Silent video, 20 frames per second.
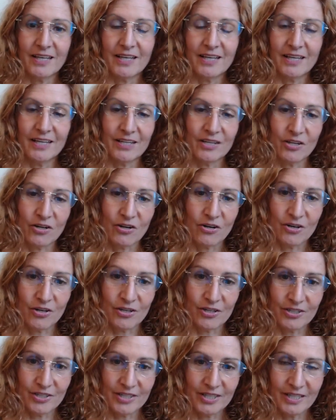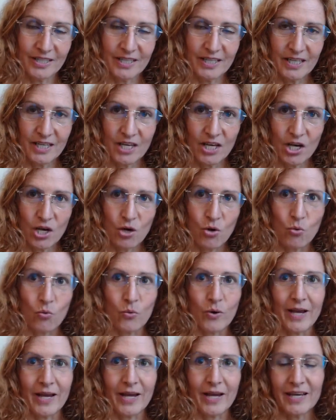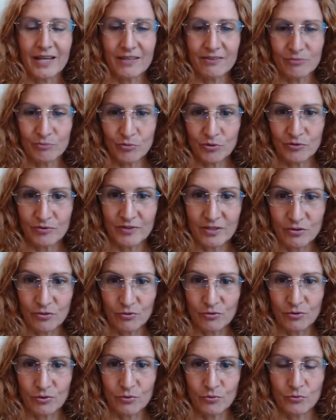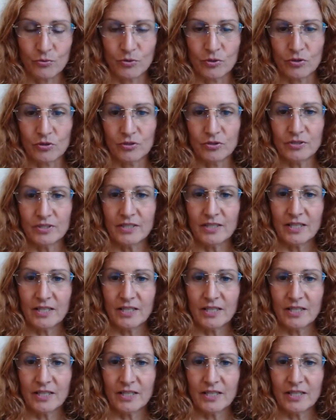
in our way of moving through the world.